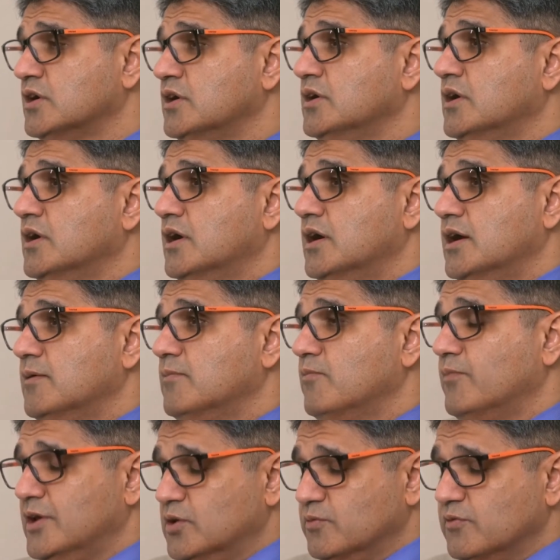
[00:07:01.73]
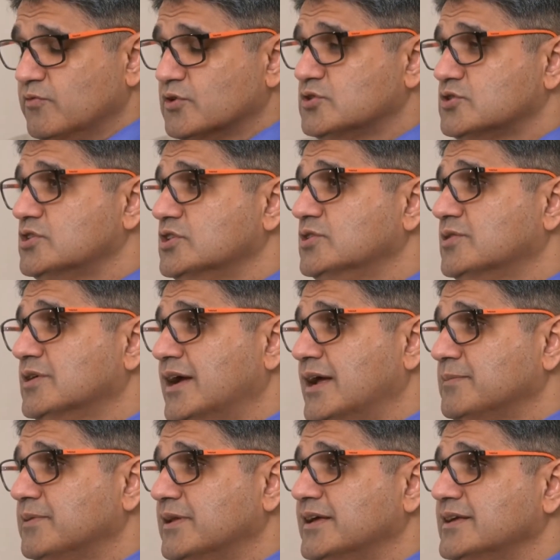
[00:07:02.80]
Yeah. And when do we want to see you
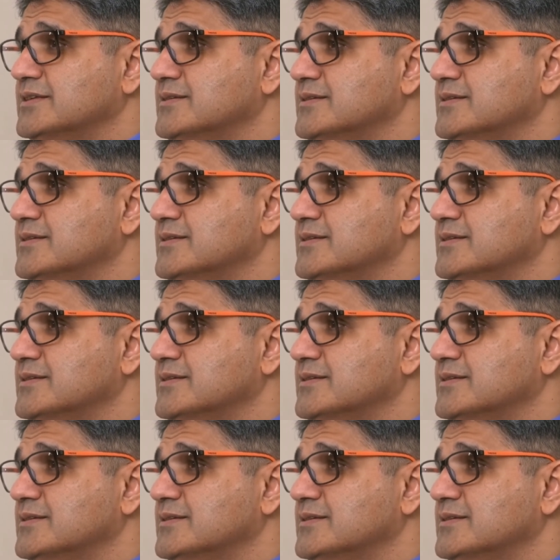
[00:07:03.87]
again, please?